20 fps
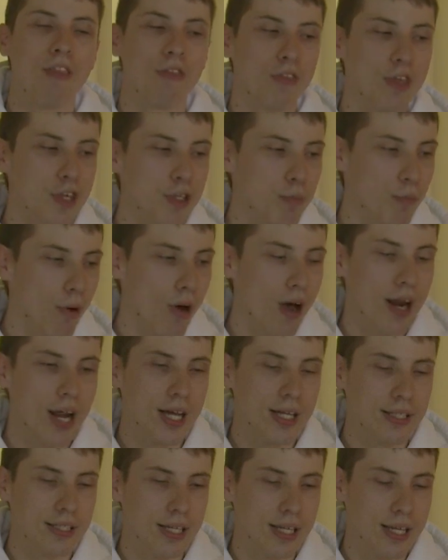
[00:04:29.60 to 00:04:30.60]
This
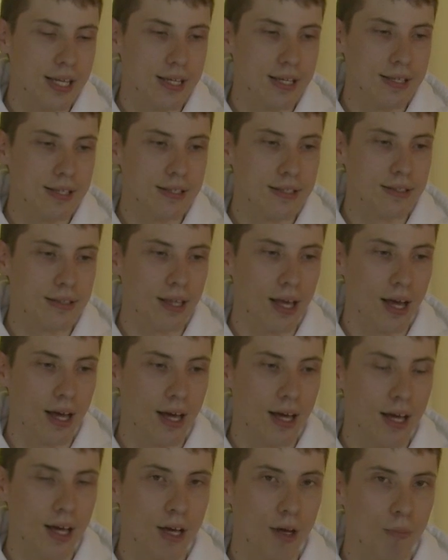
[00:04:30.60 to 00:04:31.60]
product is
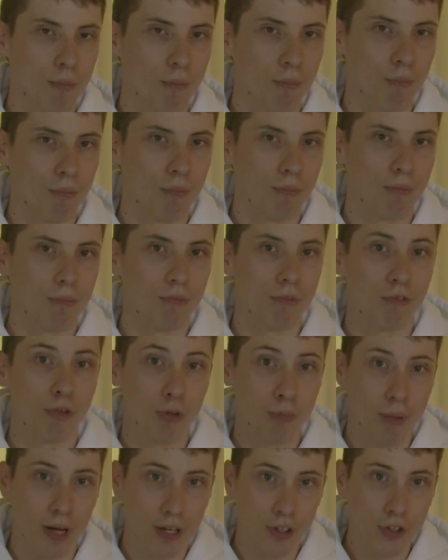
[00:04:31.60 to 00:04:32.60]

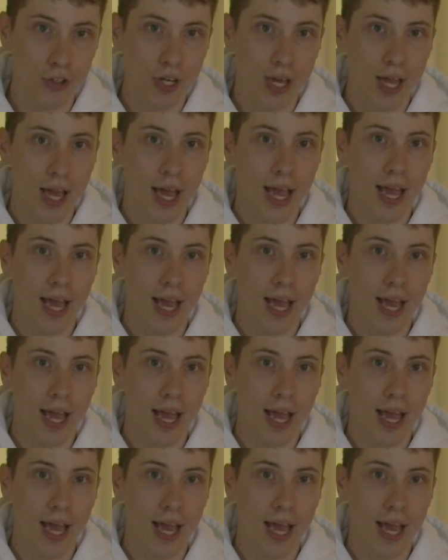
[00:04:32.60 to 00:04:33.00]
fruit punch,